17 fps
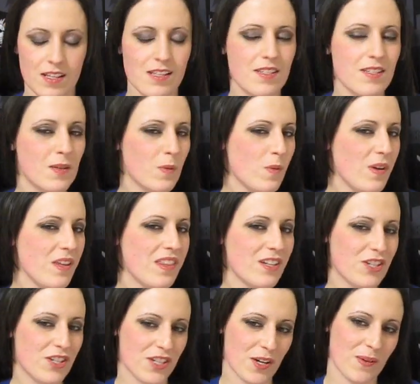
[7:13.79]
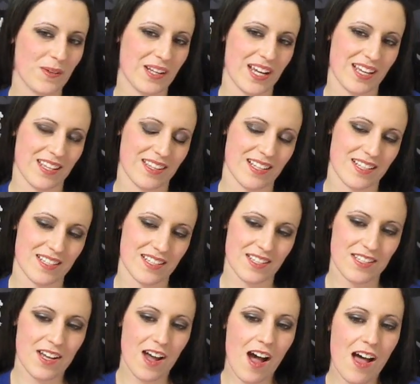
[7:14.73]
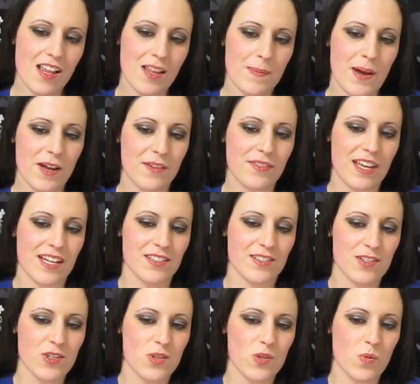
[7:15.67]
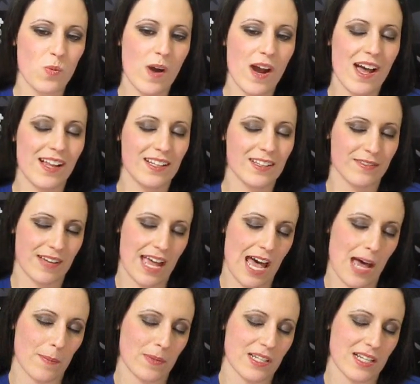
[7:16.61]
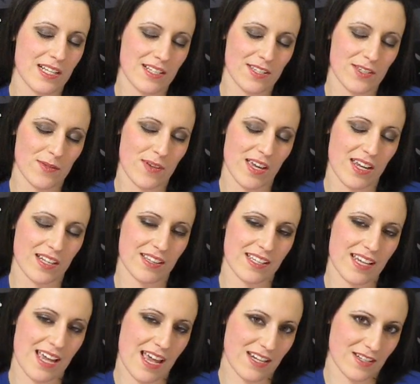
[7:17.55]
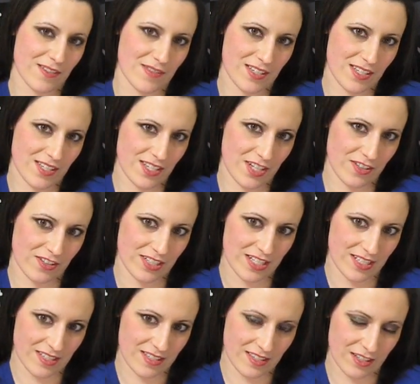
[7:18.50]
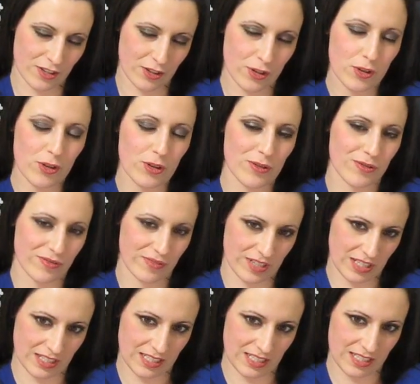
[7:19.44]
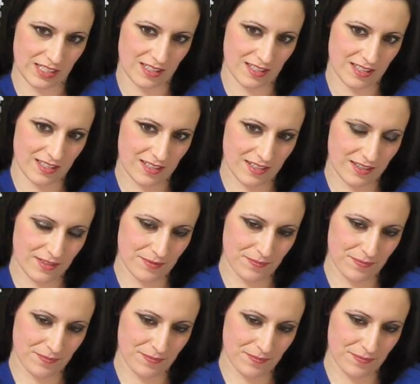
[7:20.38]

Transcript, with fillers: So with a show like this, it's all about that swell of happiness you get at the end of the series, the good feelings